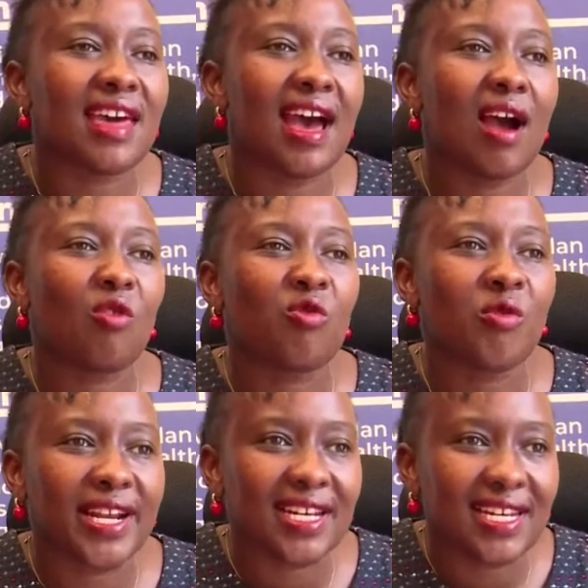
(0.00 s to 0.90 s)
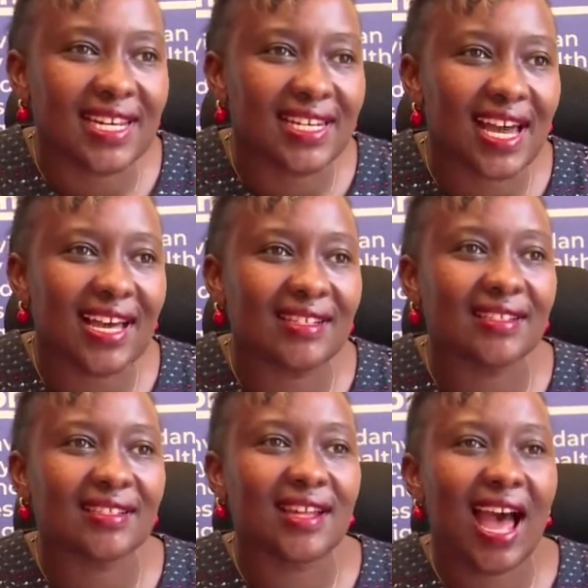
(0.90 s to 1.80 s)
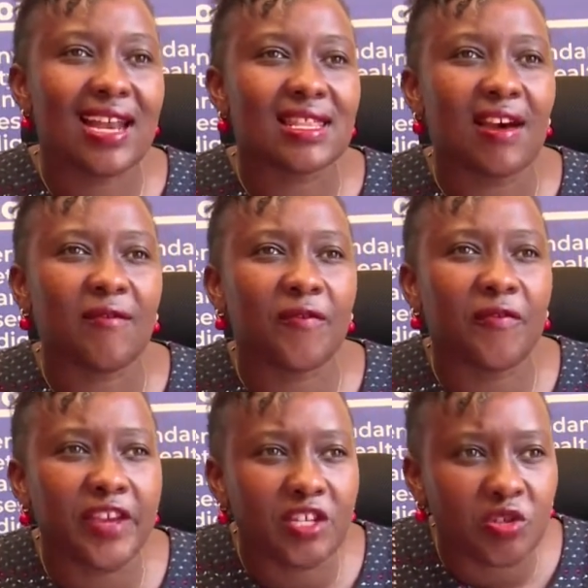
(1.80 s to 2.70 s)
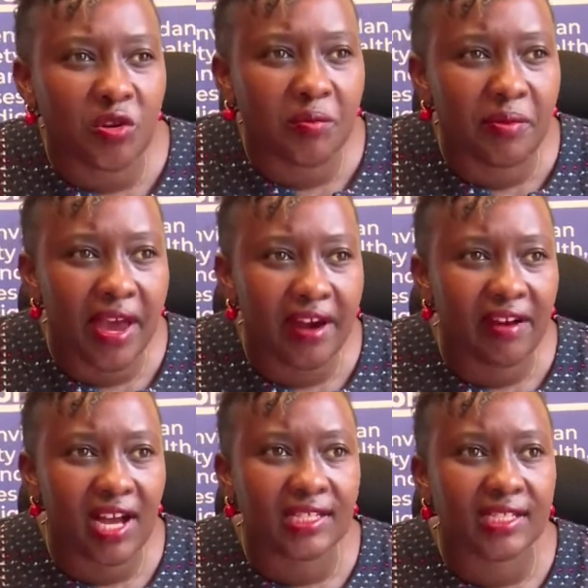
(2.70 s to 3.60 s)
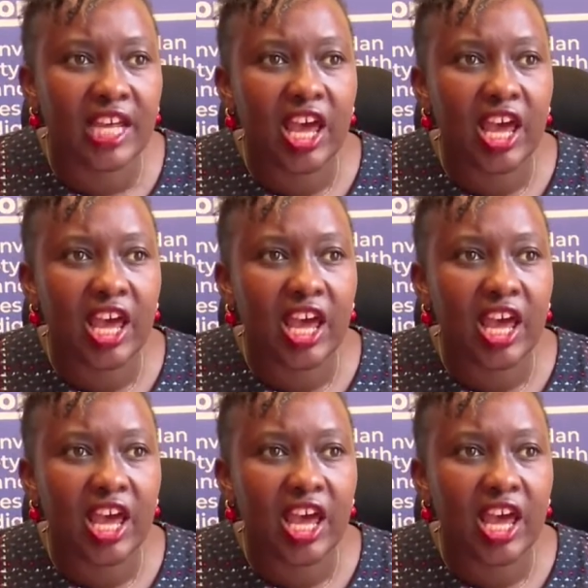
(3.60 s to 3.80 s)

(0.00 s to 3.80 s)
the great leaders and the vision bearers